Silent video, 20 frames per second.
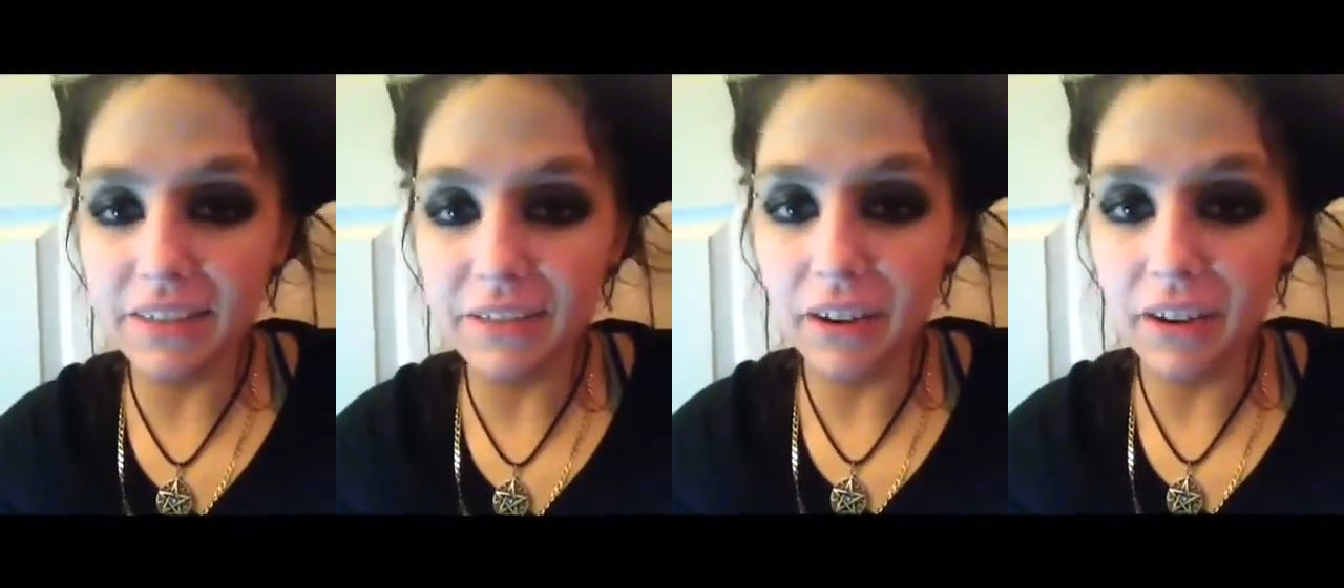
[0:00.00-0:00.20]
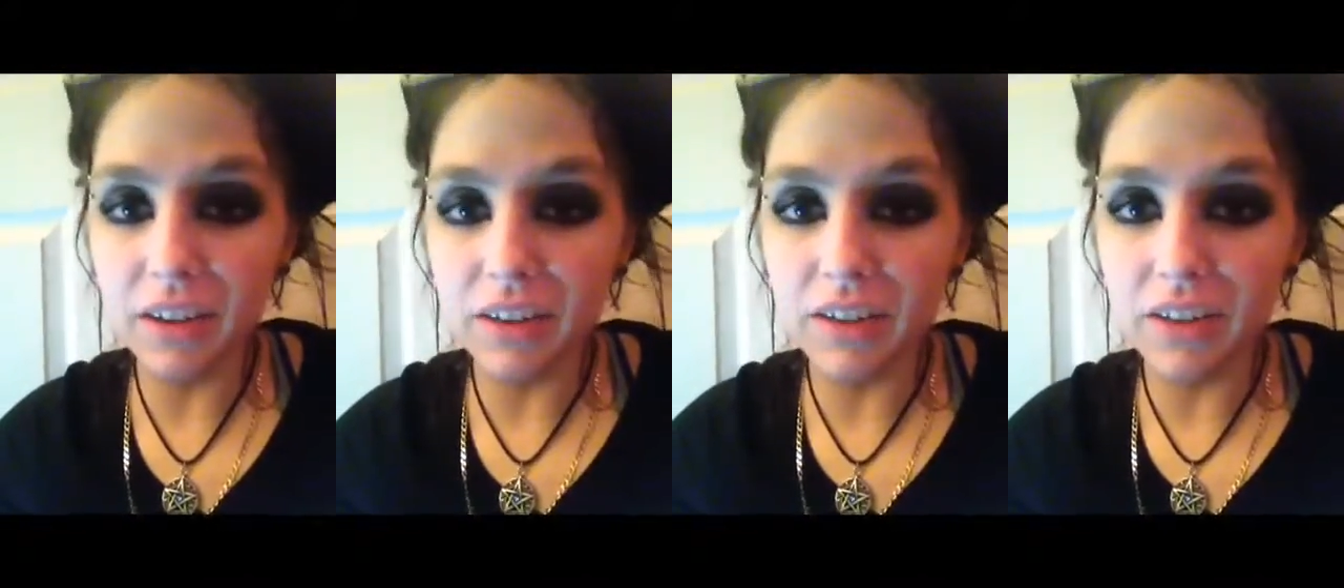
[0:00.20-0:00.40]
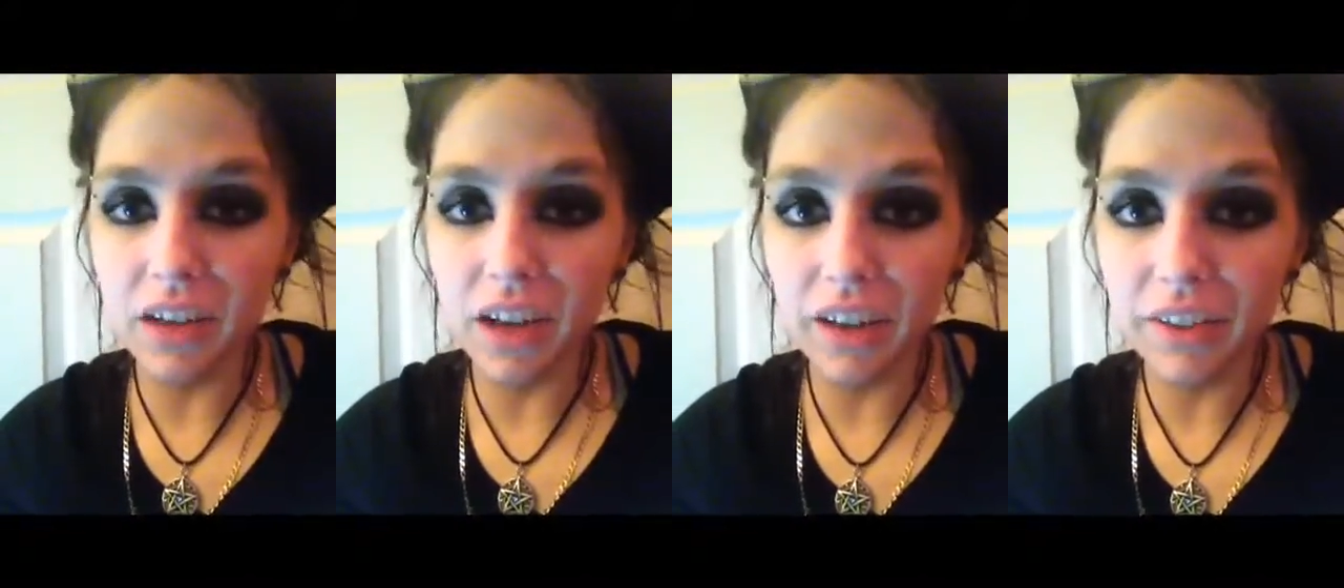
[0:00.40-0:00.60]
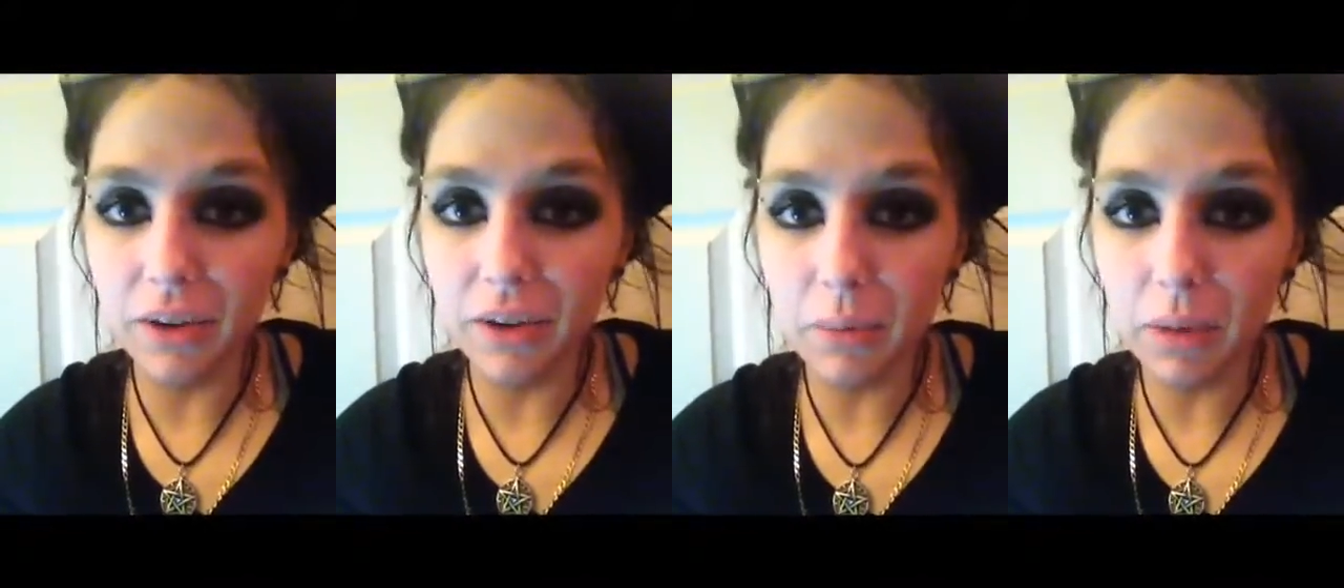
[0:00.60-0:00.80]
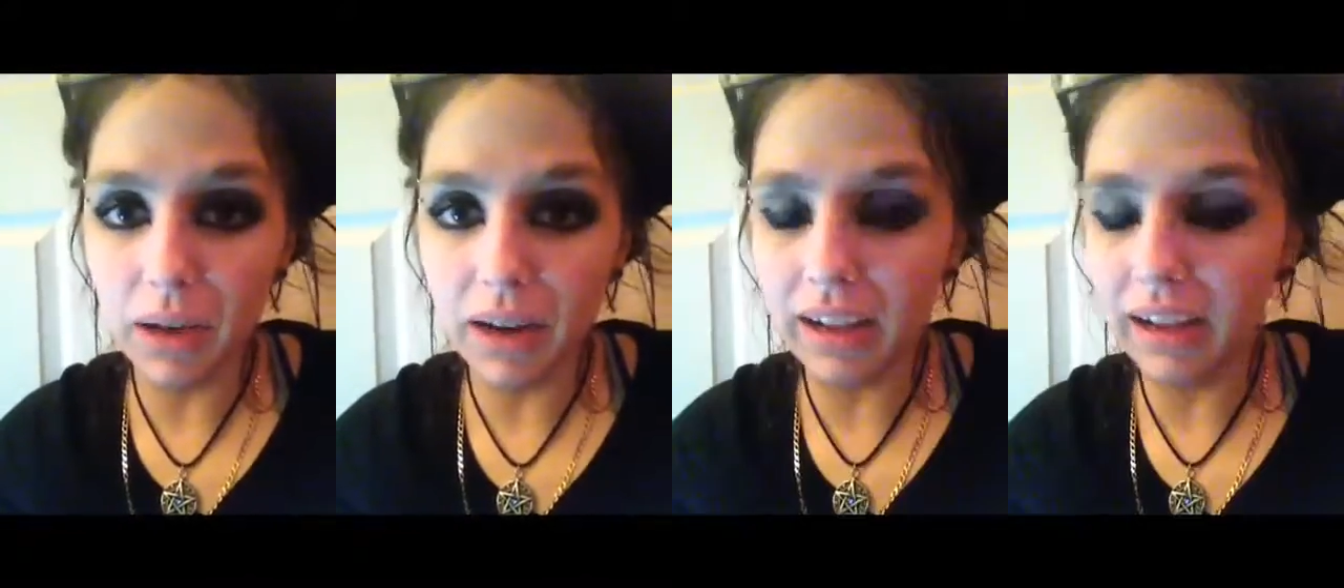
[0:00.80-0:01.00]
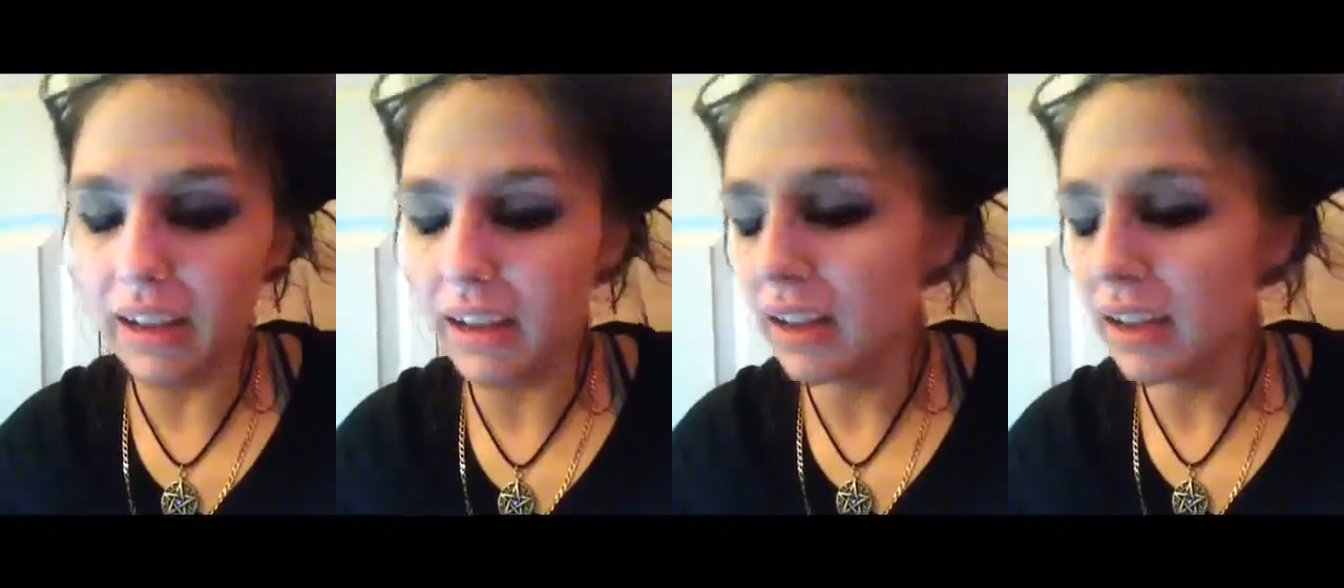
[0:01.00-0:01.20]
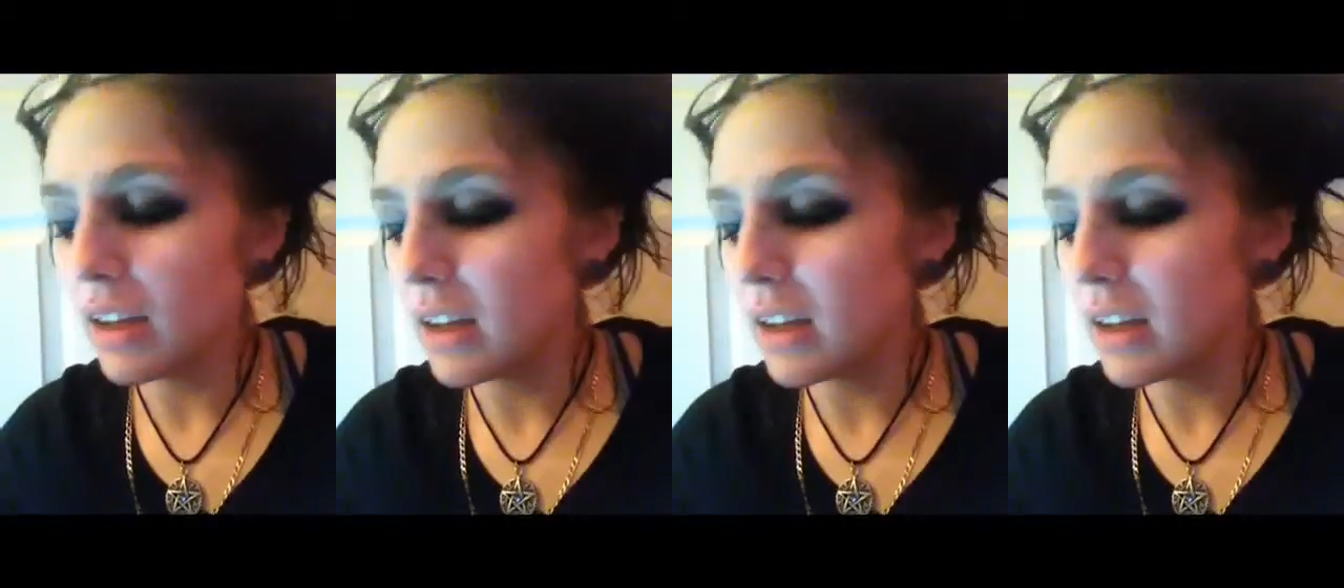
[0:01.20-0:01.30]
fucks got their money.